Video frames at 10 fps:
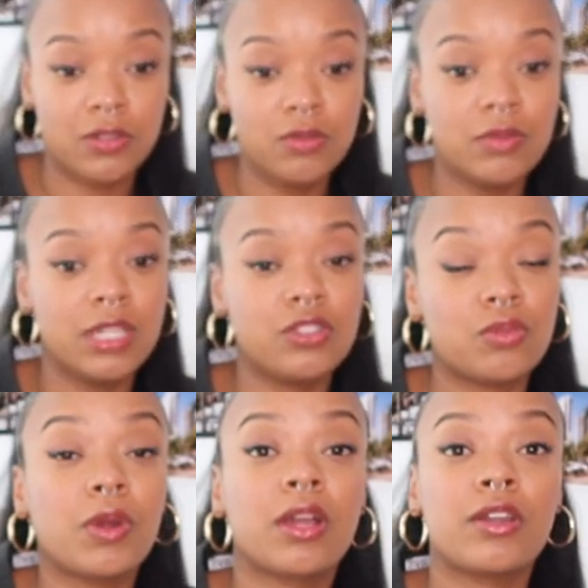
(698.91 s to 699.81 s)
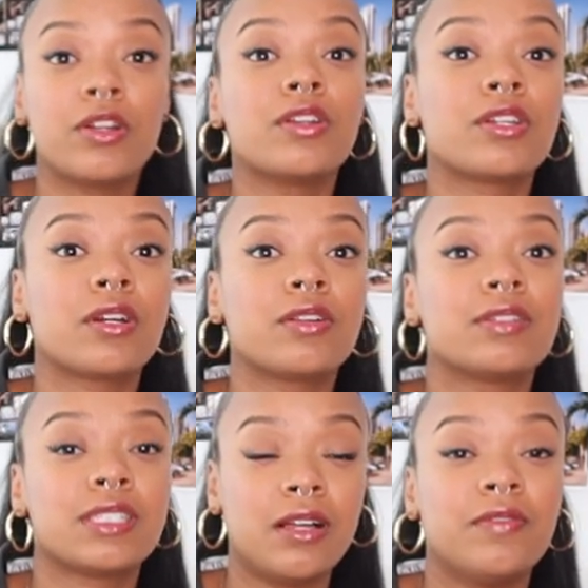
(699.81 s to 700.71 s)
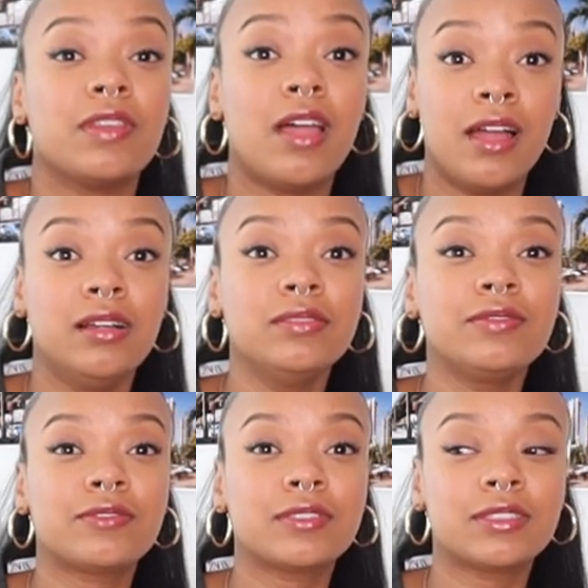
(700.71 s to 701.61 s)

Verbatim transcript: you need to work on your internal self-love,